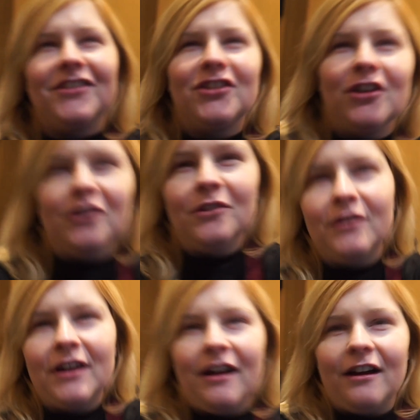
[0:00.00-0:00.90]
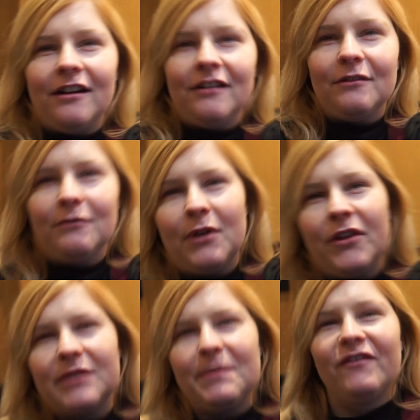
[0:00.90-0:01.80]
So Well,
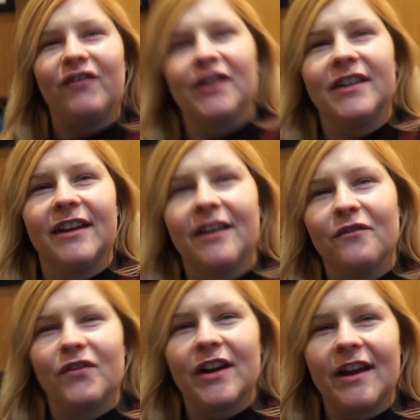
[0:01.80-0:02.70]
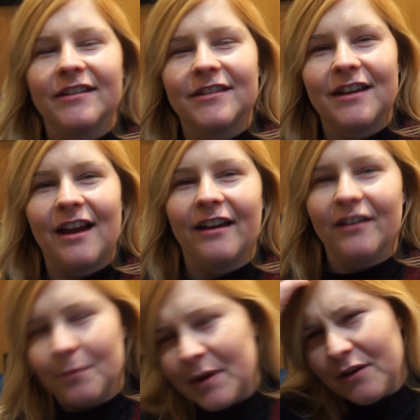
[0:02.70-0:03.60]
there's been flooding in Inverness and
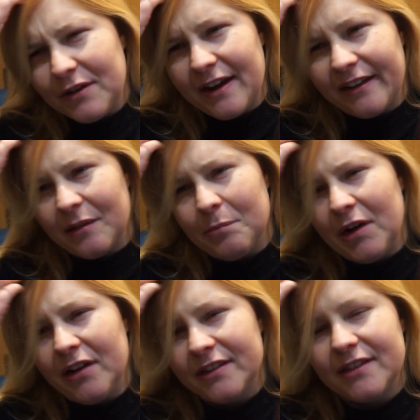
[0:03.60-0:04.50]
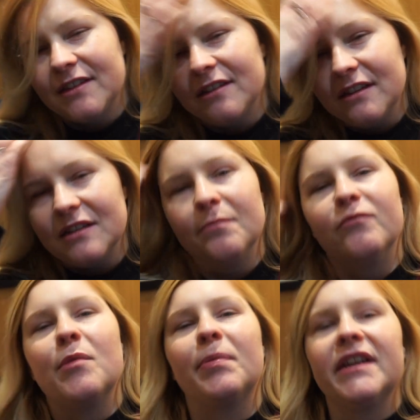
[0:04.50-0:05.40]
I'm now getting the bus. There's a
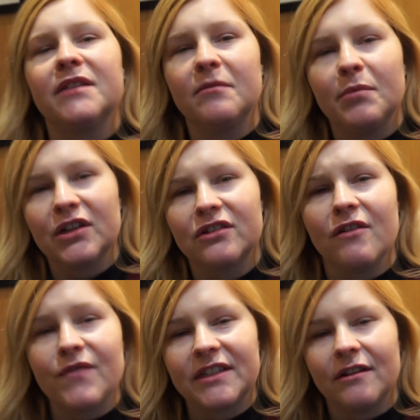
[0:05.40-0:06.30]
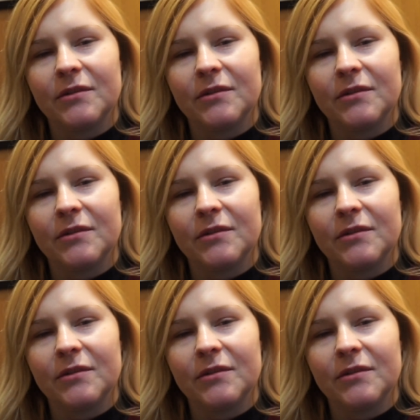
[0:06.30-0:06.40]
replacement bus service down